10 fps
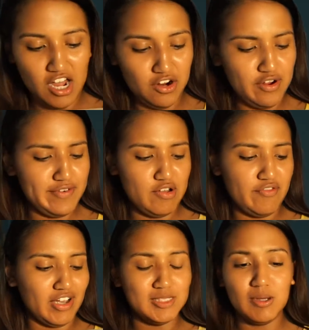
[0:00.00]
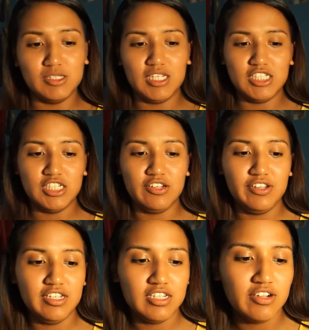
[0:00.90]
I don't even know if I spelled
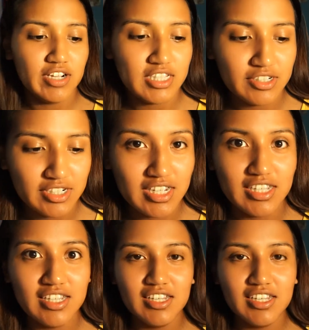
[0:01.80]
stationary correctly or not.